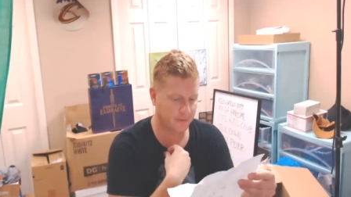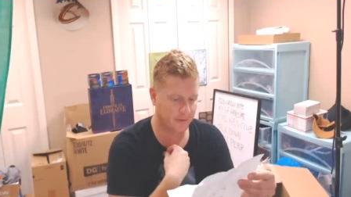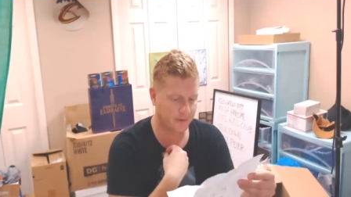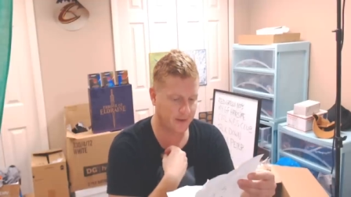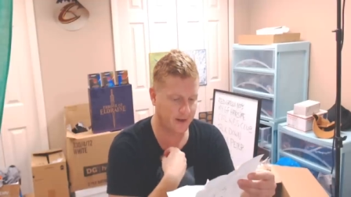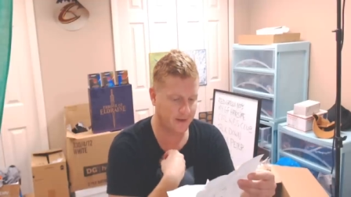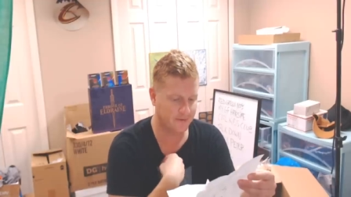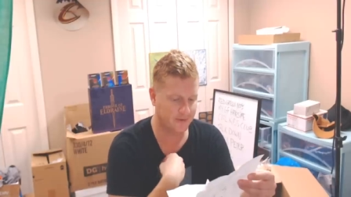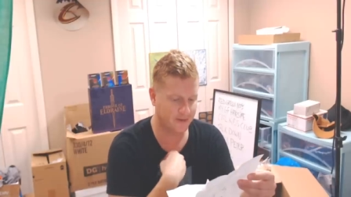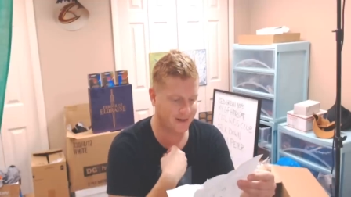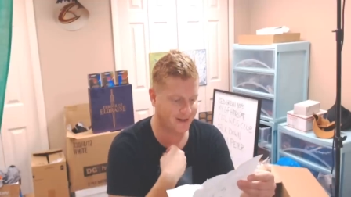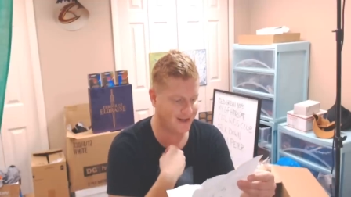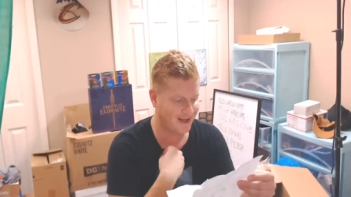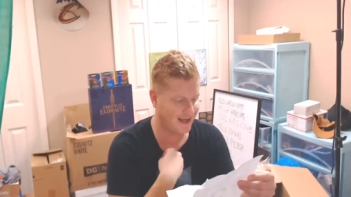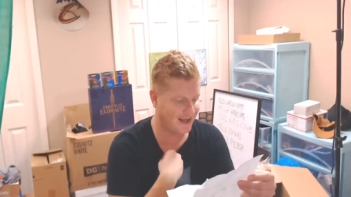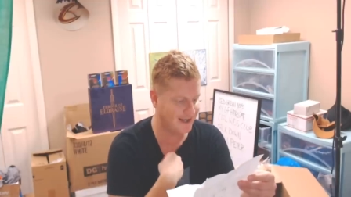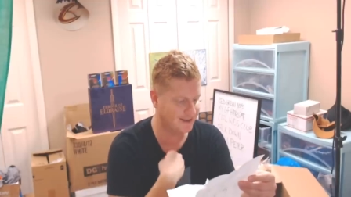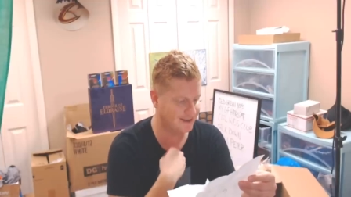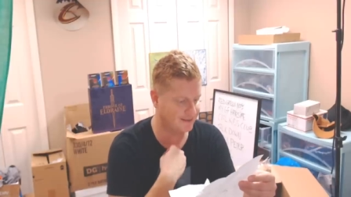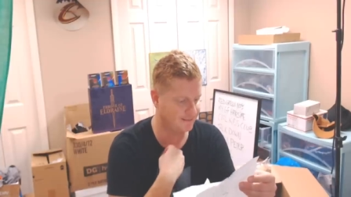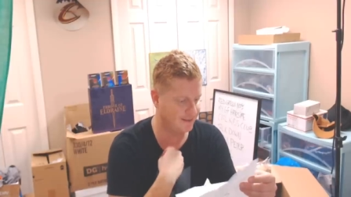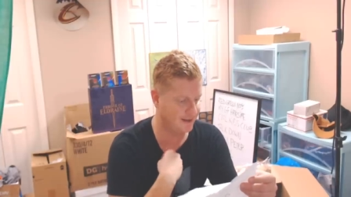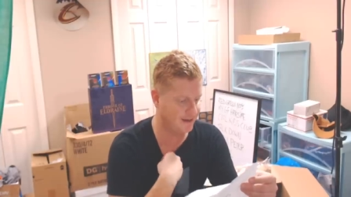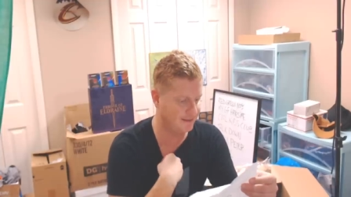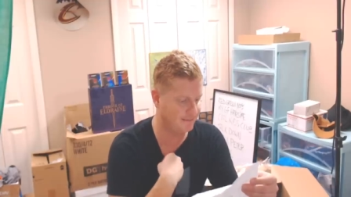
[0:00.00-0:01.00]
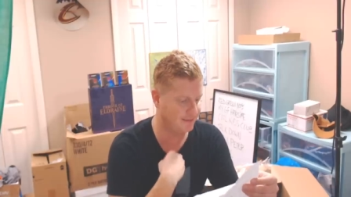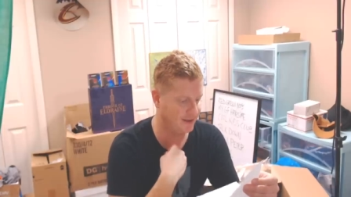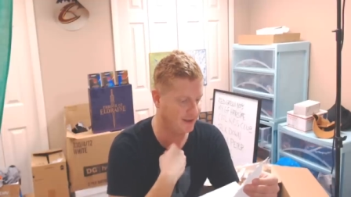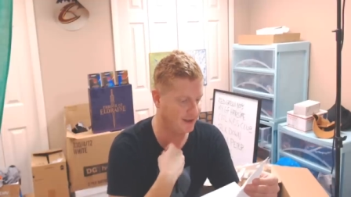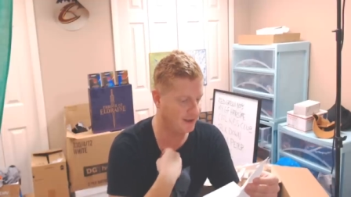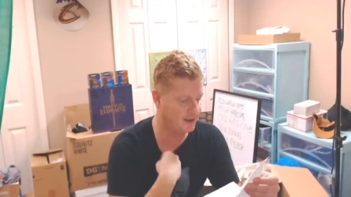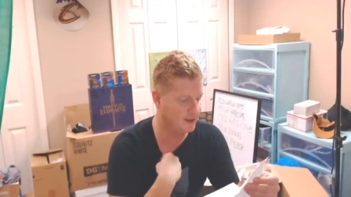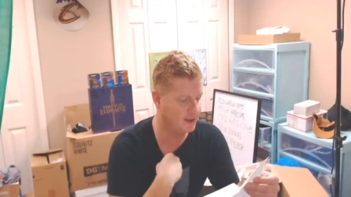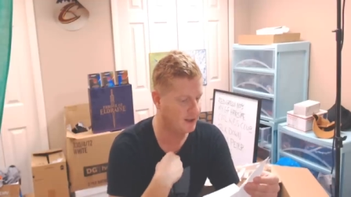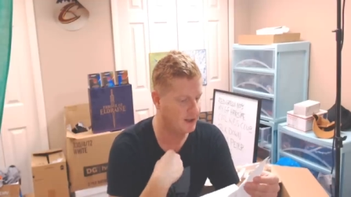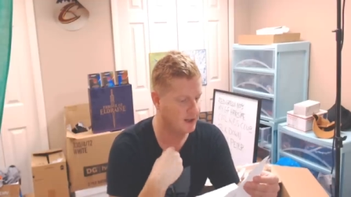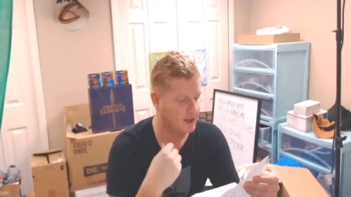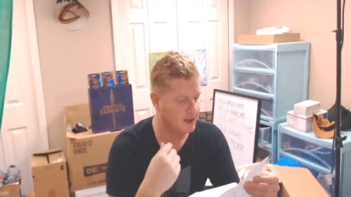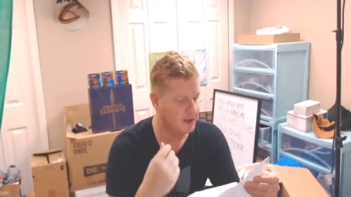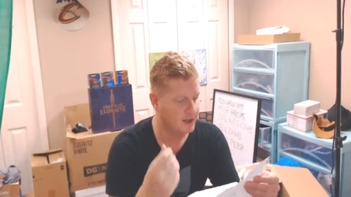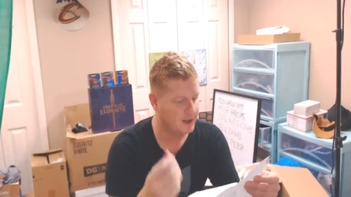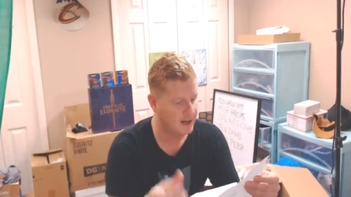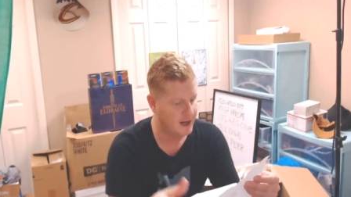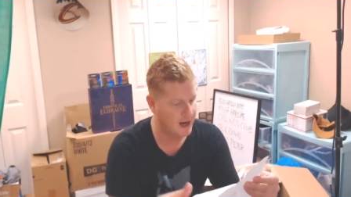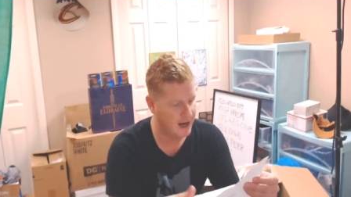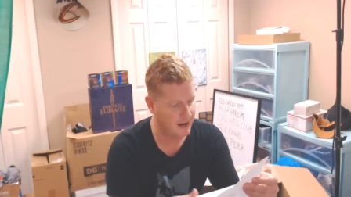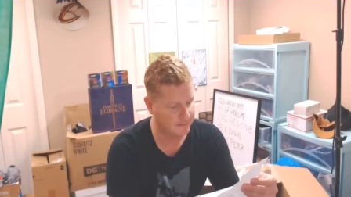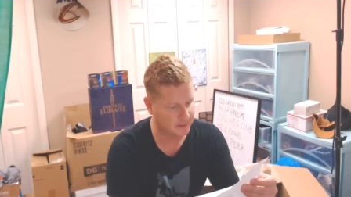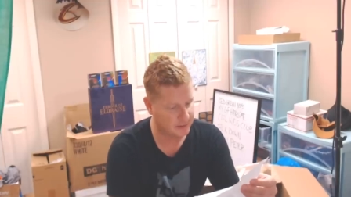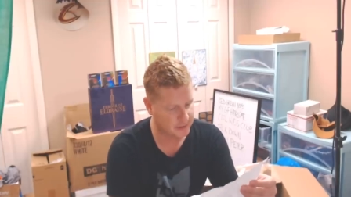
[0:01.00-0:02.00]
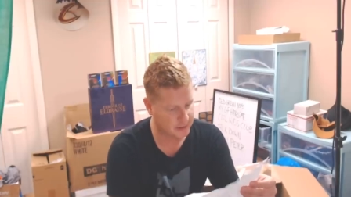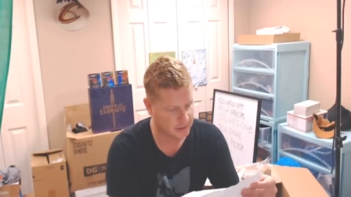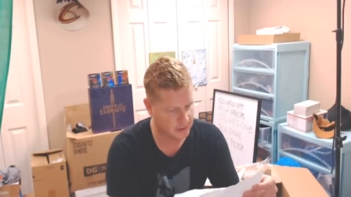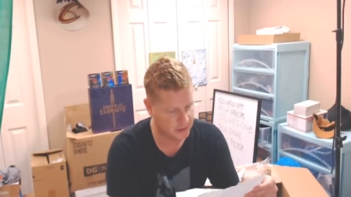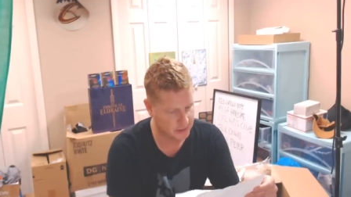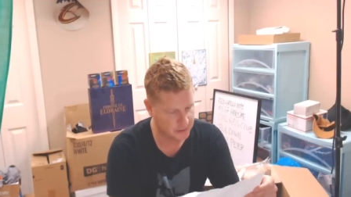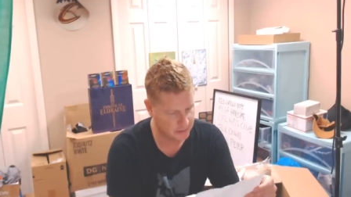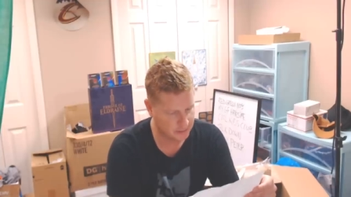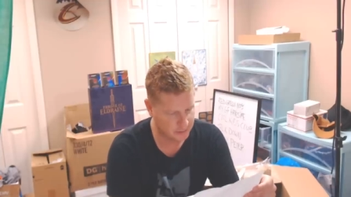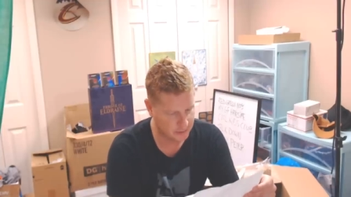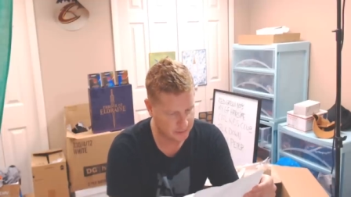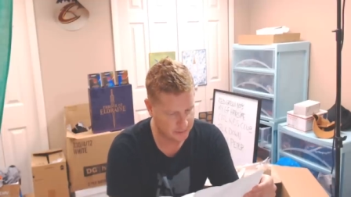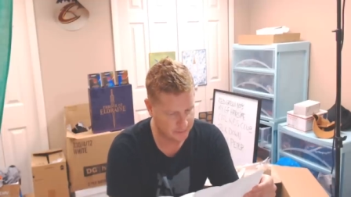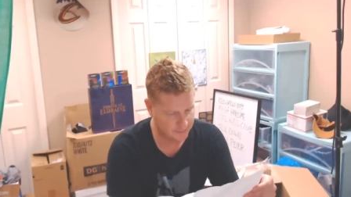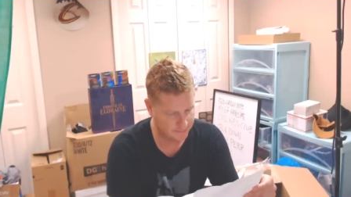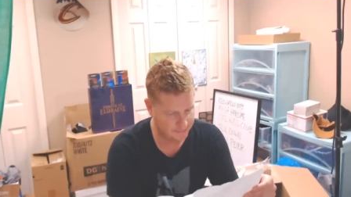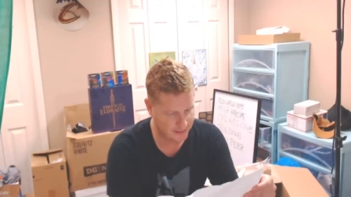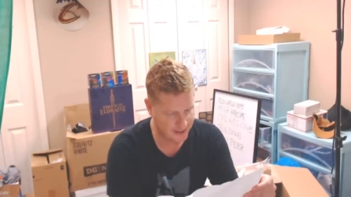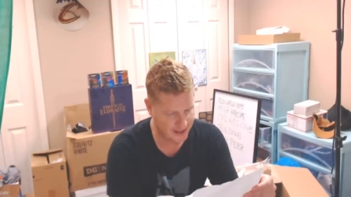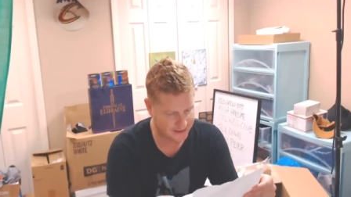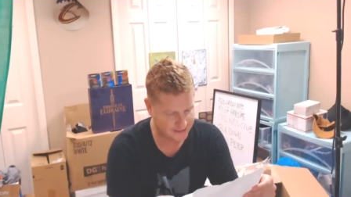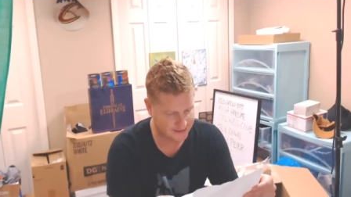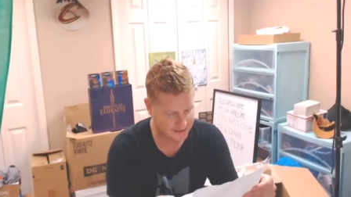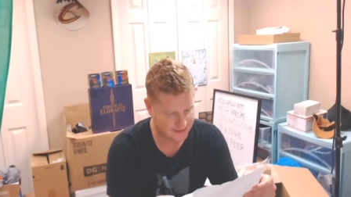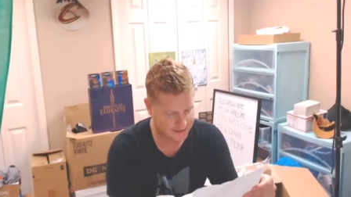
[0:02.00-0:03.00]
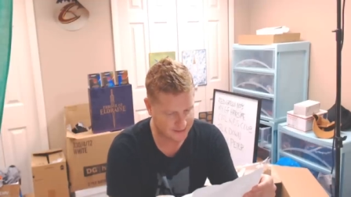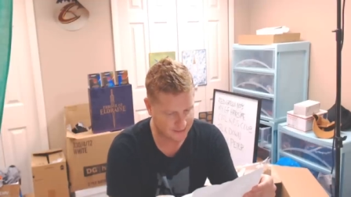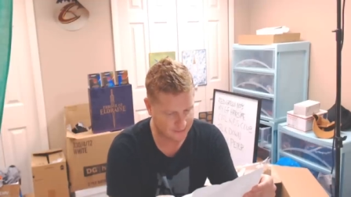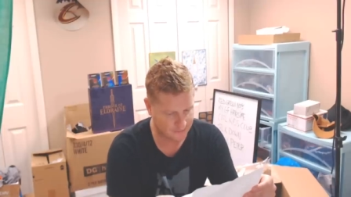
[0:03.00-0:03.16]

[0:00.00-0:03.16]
Whatever the case may be, I'm sure you'll do the best